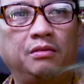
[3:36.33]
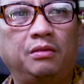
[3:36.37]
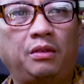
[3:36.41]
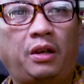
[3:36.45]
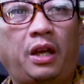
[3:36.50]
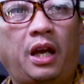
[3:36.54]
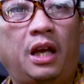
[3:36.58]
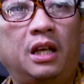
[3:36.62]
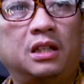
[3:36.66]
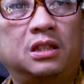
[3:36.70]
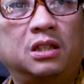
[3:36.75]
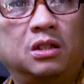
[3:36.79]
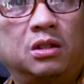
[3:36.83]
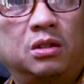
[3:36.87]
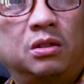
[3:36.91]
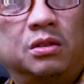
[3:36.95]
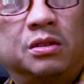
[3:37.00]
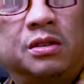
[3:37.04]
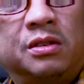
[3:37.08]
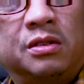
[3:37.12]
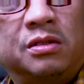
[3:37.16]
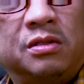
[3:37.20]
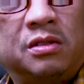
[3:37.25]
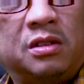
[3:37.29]
Okay, so
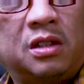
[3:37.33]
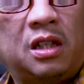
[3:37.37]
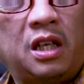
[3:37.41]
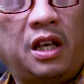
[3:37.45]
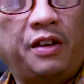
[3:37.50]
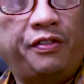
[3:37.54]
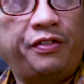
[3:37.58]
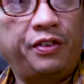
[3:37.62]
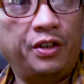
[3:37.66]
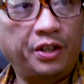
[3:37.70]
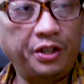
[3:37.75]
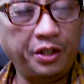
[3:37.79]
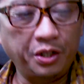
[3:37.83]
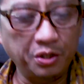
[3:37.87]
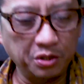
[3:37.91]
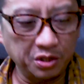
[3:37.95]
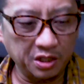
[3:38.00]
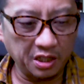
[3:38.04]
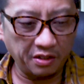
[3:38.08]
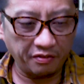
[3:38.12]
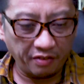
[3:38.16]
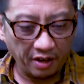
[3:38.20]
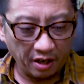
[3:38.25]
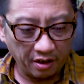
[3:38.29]
if you're
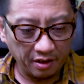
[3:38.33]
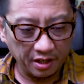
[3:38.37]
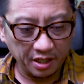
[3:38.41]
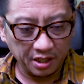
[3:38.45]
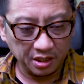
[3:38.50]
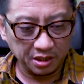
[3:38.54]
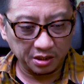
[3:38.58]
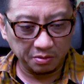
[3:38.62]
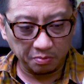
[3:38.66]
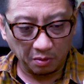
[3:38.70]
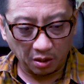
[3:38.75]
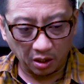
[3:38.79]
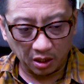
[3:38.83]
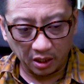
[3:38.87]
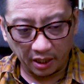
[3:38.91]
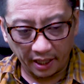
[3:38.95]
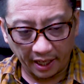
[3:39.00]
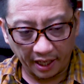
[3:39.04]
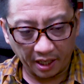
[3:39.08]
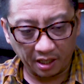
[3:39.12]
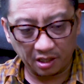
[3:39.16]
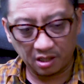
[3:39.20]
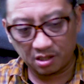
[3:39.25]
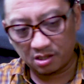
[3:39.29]
using very small
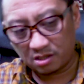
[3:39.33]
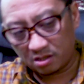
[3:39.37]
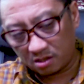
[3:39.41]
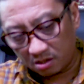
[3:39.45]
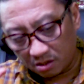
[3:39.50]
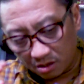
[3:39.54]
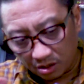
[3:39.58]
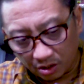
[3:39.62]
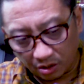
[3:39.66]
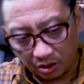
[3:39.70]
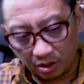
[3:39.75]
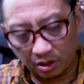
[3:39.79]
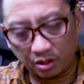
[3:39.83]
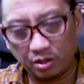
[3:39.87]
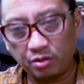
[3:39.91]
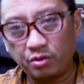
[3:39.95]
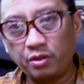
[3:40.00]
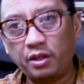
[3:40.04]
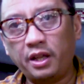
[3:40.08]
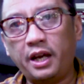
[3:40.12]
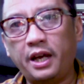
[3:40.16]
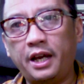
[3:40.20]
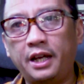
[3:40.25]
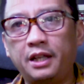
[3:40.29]
lengths, you could do
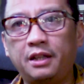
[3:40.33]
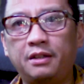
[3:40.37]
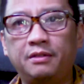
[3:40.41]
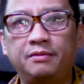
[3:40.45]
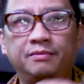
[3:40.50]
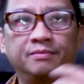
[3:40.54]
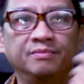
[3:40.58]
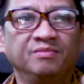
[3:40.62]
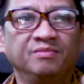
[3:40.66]
that.